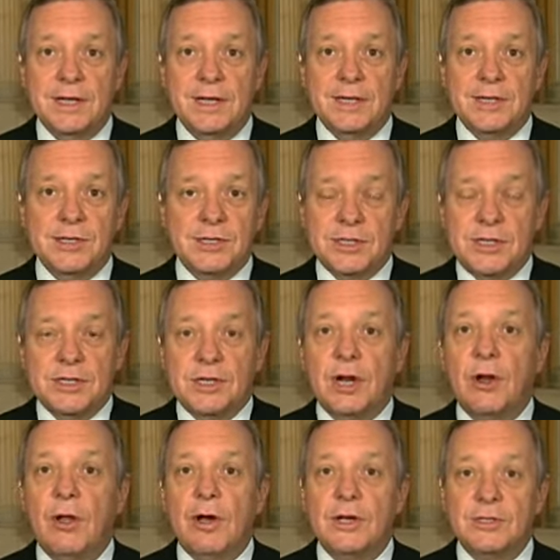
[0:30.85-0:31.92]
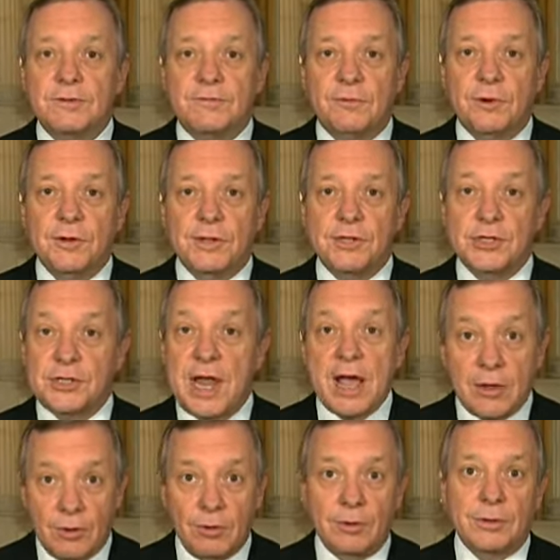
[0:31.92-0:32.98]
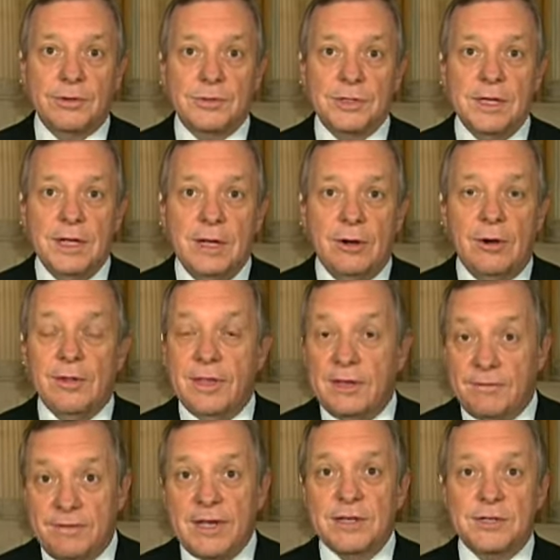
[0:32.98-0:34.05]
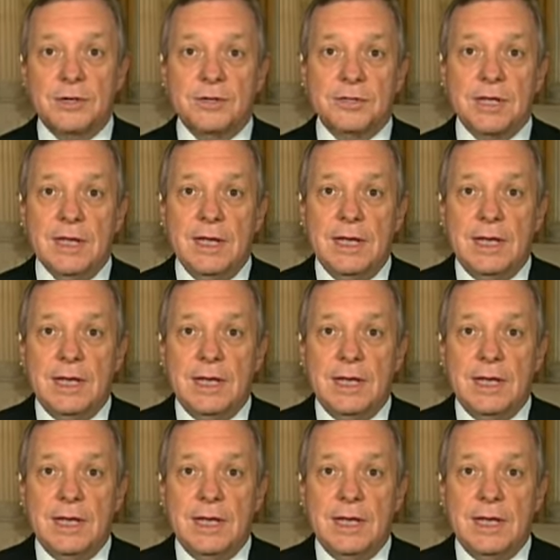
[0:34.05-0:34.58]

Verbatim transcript: it just isn't a loss for the stockholders or the investors.